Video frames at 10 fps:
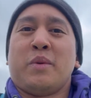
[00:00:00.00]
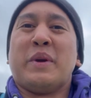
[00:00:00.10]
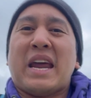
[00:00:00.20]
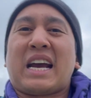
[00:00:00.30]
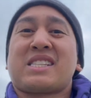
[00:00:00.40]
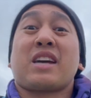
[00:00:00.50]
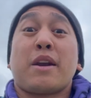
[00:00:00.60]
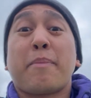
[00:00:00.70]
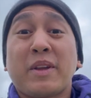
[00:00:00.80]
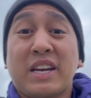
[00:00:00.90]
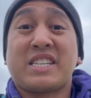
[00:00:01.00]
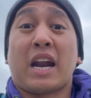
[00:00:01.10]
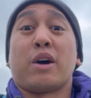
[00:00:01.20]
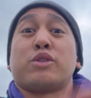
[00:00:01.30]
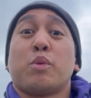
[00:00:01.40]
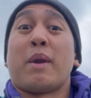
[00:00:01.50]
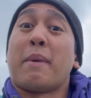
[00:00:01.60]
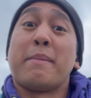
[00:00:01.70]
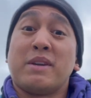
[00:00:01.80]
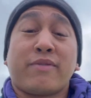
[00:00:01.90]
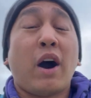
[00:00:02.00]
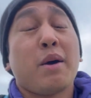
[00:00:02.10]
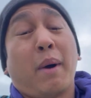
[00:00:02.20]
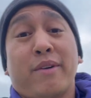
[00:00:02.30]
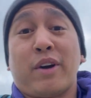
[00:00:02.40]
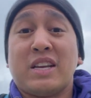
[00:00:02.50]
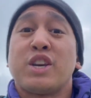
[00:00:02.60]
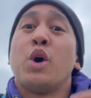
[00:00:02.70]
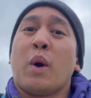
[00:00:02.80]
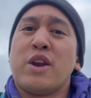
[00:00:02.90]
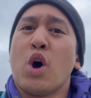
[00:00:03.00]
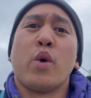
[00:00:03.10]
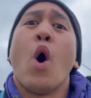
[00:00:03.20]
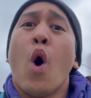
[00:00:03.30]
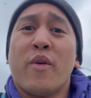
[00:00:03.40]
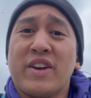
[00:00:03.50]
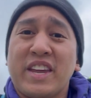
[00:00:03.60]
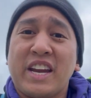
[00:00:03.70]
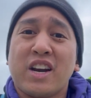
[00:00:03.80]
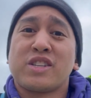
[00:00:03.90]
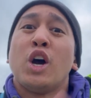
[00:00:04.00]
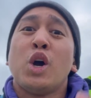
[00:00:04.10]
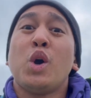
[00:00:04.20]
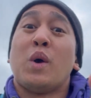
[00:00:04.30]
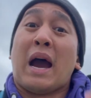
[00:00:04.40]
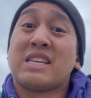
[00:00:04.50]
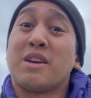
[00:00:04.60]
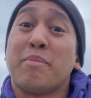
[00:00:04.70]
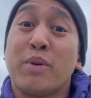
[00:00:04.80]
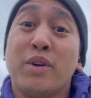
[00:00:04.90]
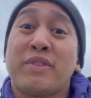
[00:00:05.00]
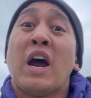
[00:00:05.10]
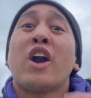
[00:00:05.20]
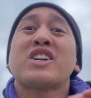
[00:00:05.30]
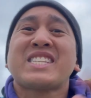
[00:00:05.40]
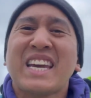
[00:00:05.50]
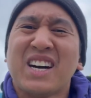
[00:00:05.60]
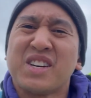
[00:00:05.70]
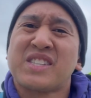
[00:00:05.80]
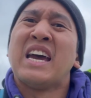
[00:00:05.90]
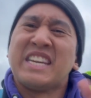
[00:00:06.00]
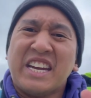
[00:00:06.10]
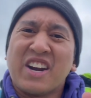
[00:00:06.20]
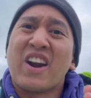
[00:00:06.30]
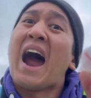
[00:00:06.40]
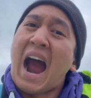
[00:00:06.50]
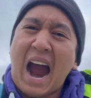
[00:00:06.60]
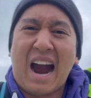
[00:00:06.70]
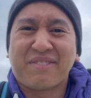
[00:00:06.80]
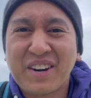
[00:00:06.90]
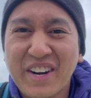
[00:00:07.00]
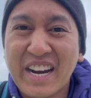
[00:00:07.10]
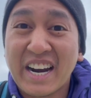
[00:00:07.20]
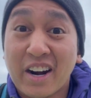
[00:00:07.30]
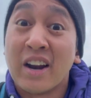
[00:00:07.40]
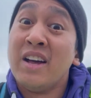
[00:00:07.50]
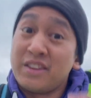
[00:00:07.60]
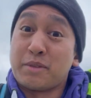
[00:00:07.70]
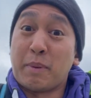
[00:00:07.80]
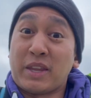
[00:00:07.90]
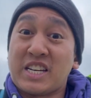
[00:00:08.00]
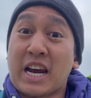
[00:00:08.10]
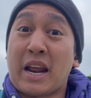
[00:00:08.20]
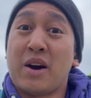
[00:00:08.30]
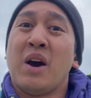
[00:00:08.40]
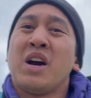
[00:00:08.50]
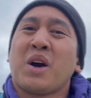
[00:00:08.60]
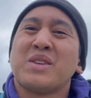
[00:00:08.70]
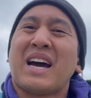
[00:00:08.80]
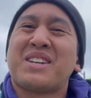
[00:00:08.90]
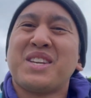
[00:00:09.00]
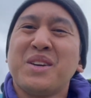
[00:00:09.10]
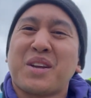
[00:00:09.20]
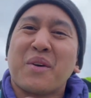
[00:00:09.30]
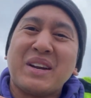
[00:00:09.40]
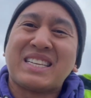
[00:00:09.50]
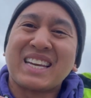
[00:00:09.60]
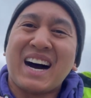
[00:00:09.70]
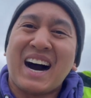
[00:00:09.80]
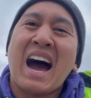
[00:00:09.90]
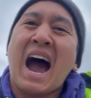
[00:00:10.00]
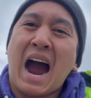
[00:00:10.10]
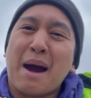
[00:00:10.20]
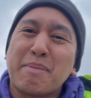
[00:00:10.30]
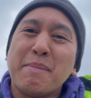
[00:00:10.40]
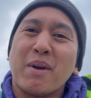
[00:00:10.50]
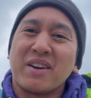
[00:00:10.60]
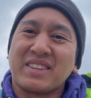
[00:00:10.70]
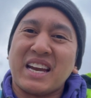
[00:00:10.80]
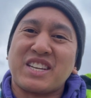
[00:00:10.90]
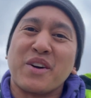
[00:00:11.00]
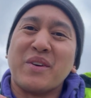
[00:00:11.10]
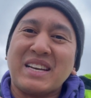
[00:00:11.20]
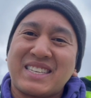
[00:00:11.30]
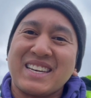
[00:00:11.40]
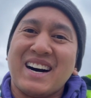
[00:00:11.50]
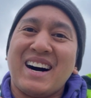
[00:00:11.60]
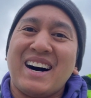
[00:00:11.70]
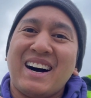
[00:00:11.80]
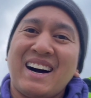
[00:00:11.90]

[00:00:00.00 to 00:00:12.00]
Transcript: We next got a birthday shout out to one of my beach volleyball friends who I've known over the years who has improved her skills year after year. This birthday shout out goes out to you, Teresa. Happy birthday, Teresa.